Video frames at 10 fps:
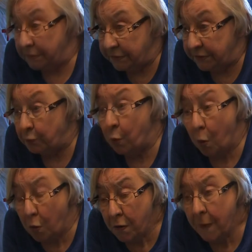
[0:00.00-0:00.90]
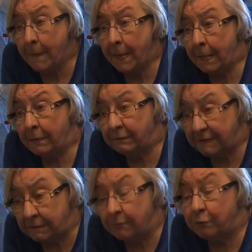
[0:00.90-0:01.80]
the war,
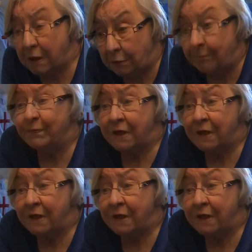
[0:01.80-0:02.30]
well,